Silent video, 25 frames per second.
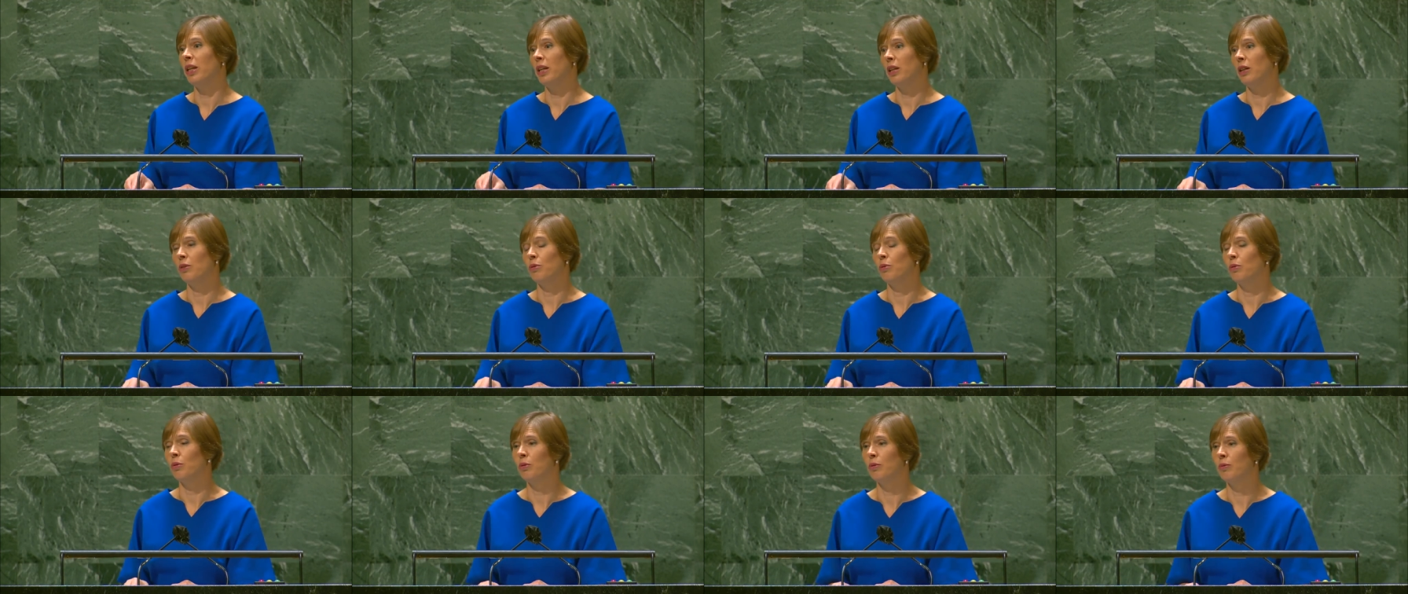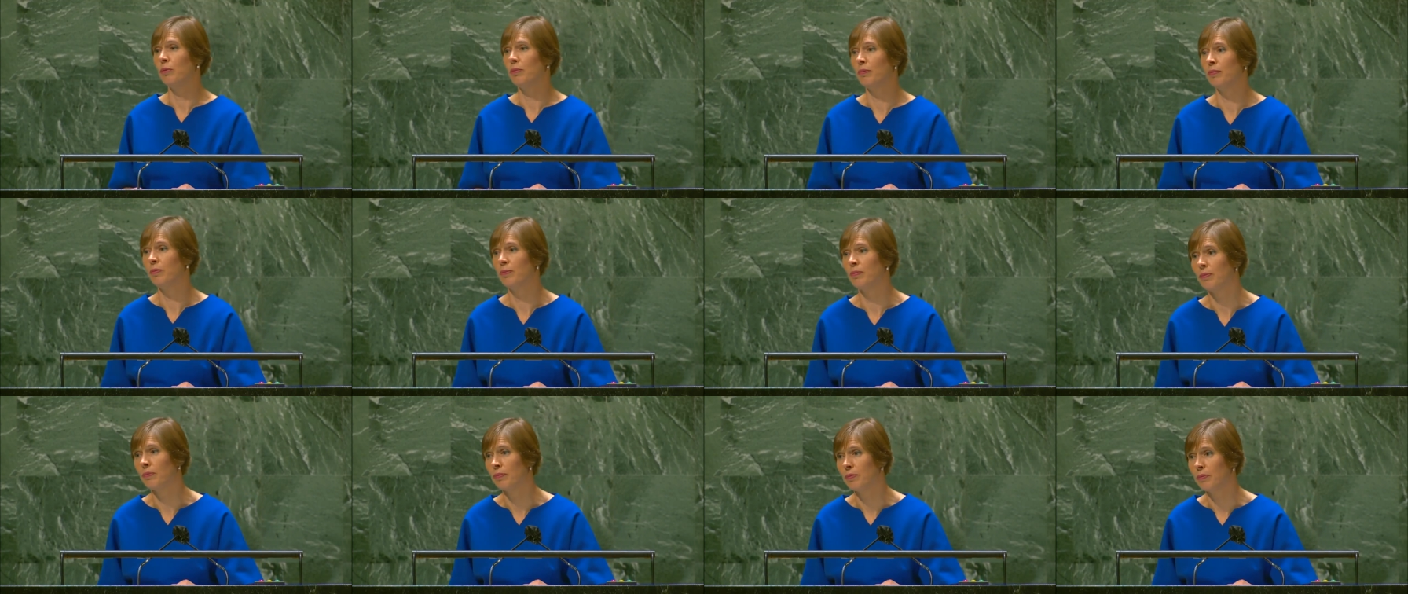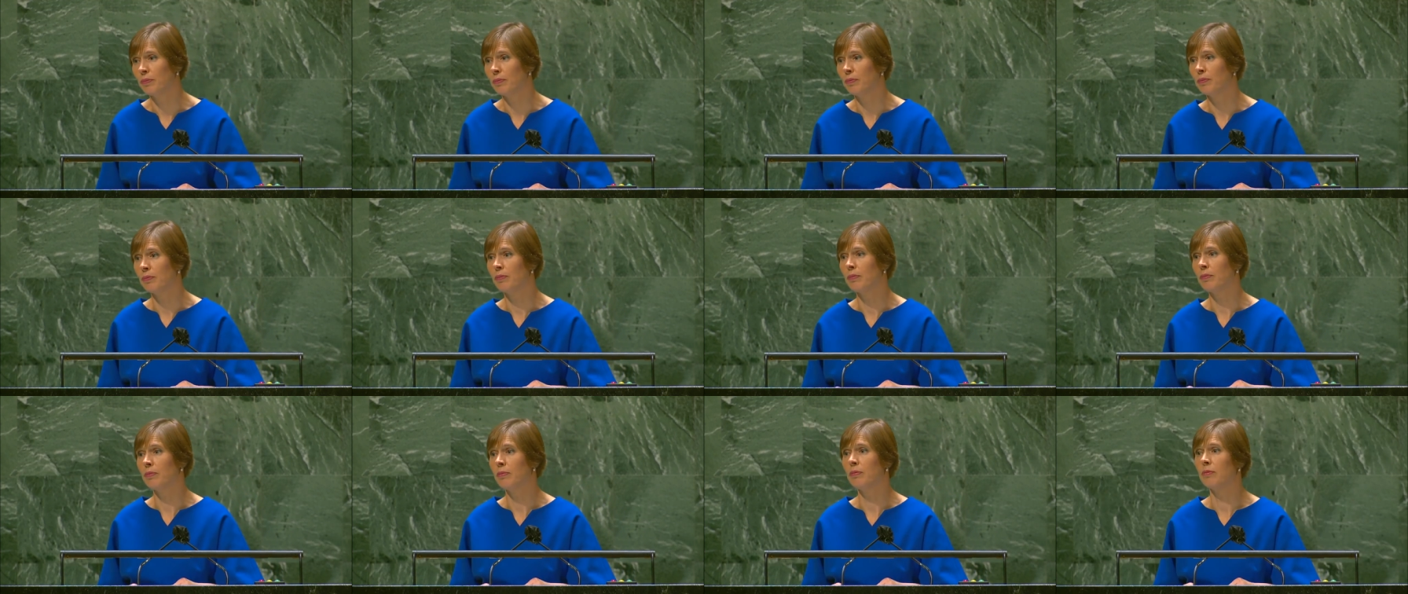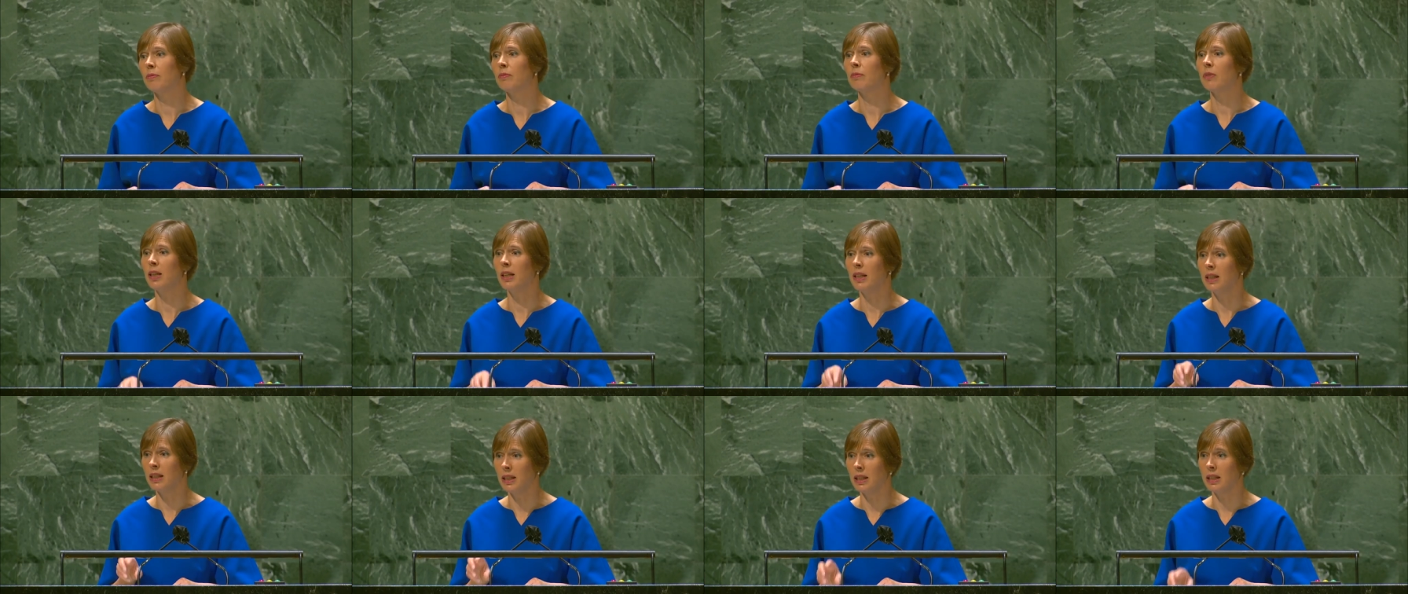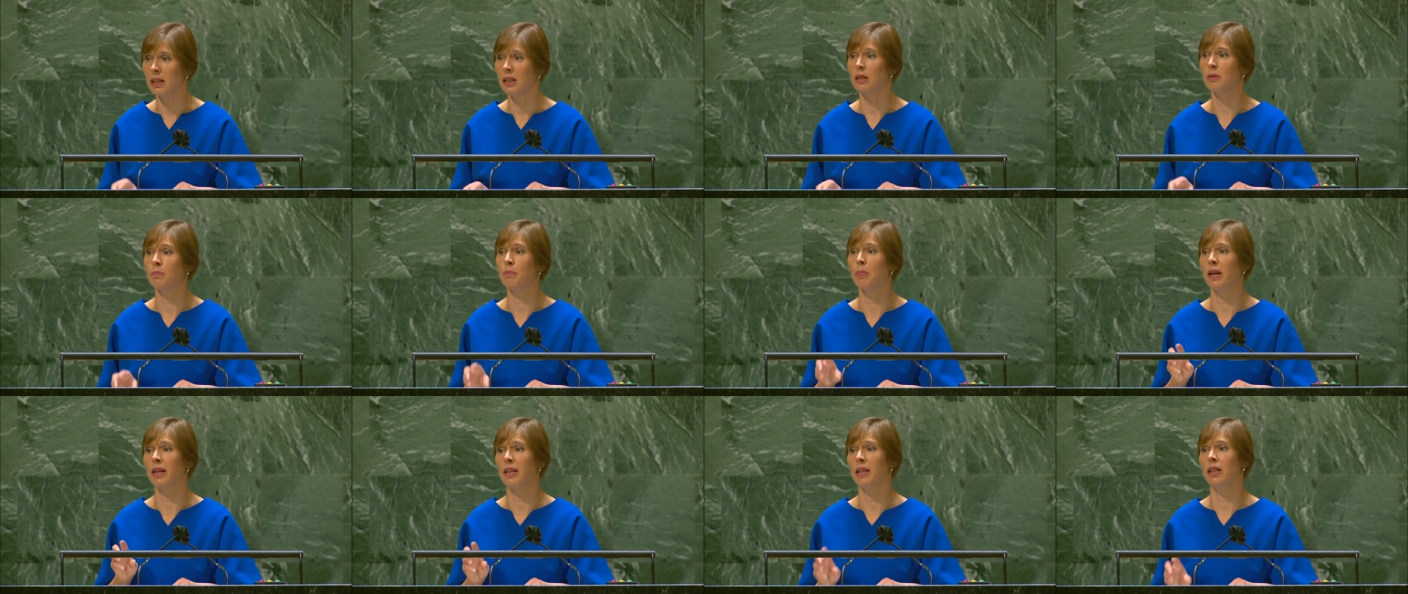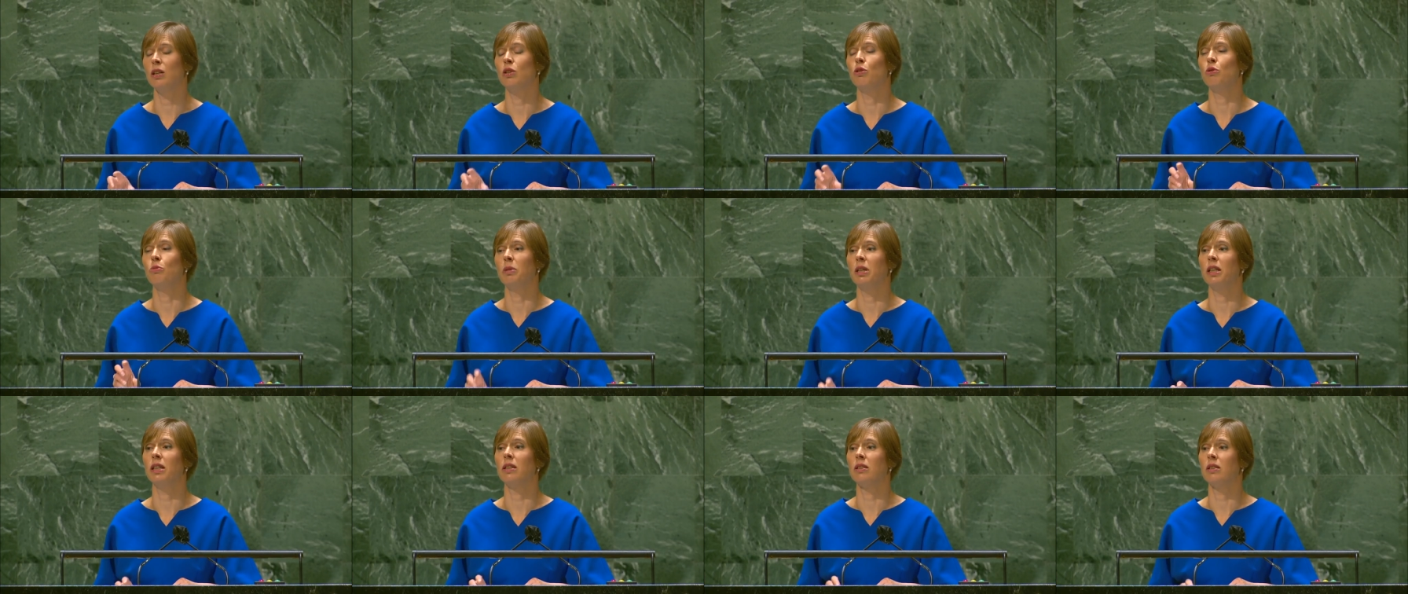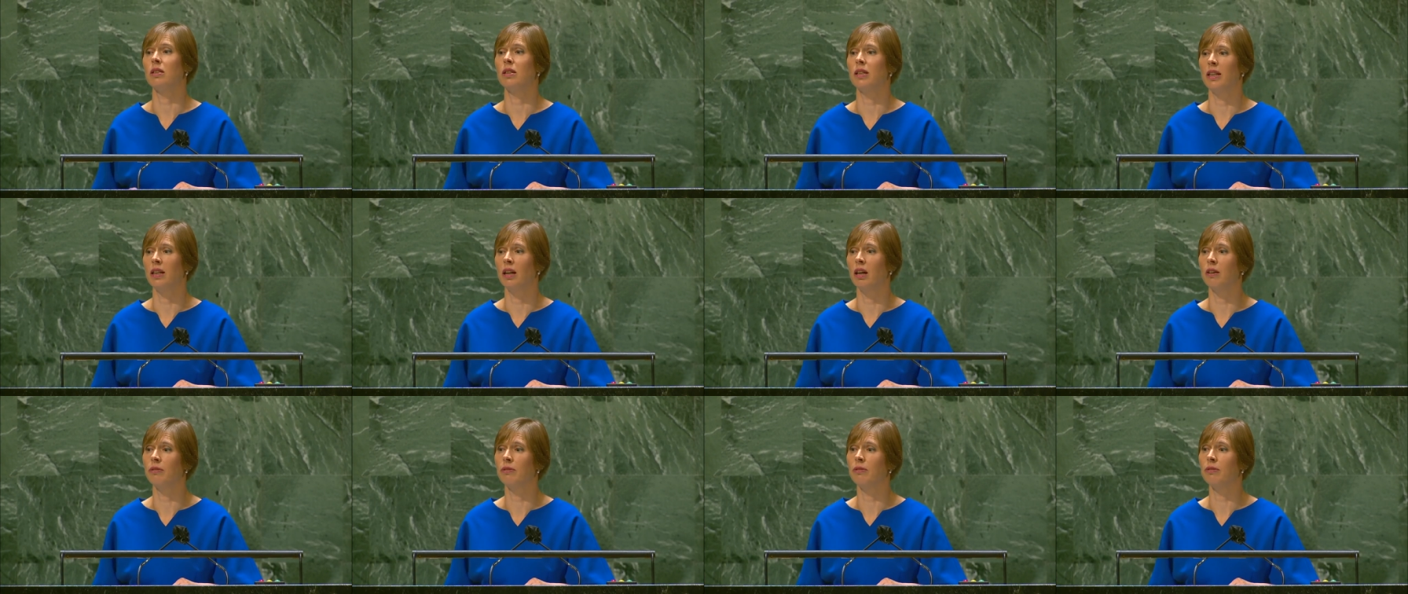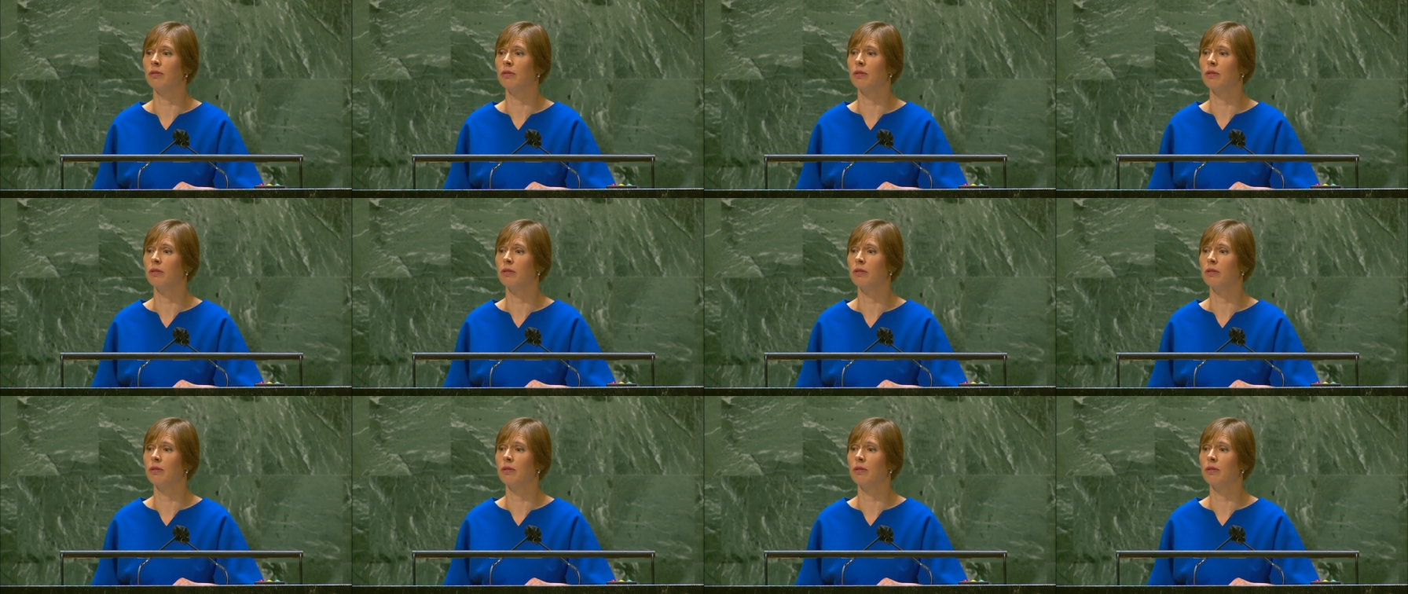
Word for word: know it is by no means enough.